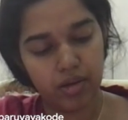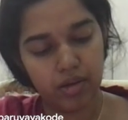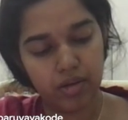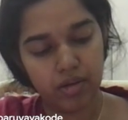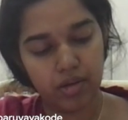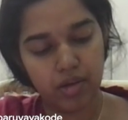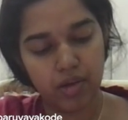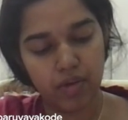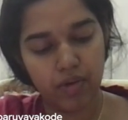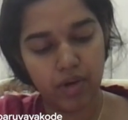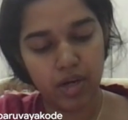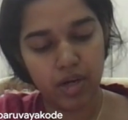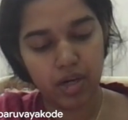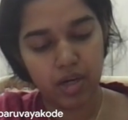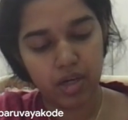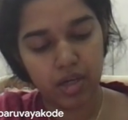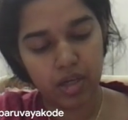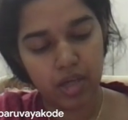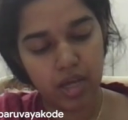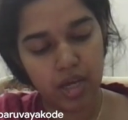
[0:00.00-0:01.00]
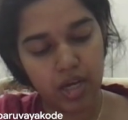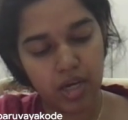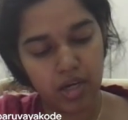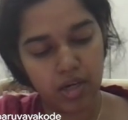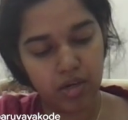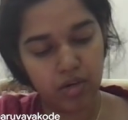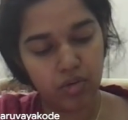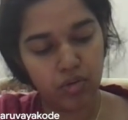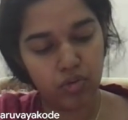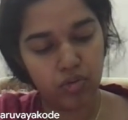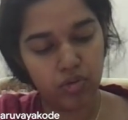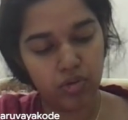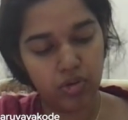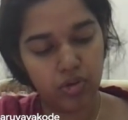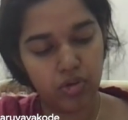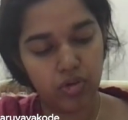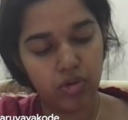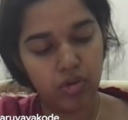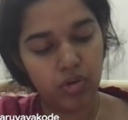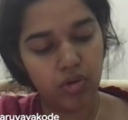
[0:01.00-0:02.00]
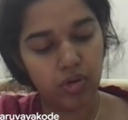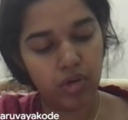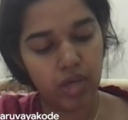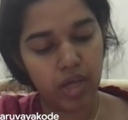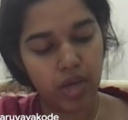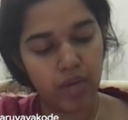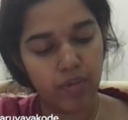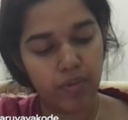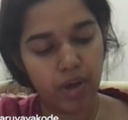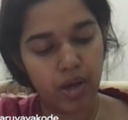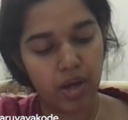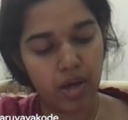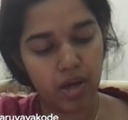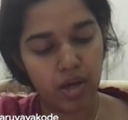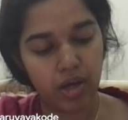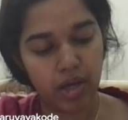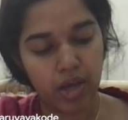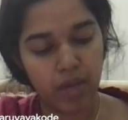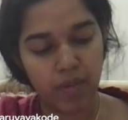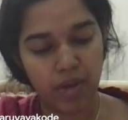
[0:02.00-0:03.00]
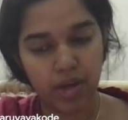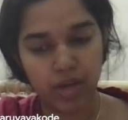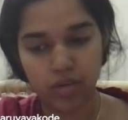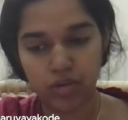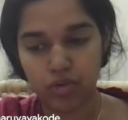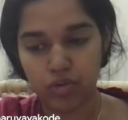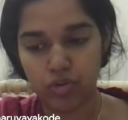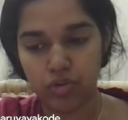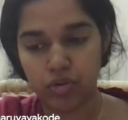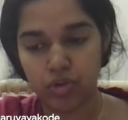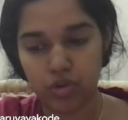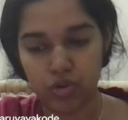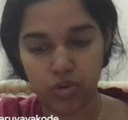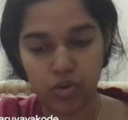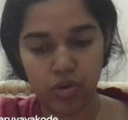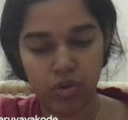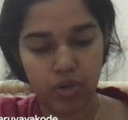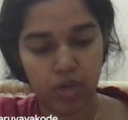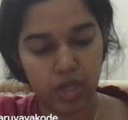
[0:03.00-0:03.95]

is given, K20, K minus 20,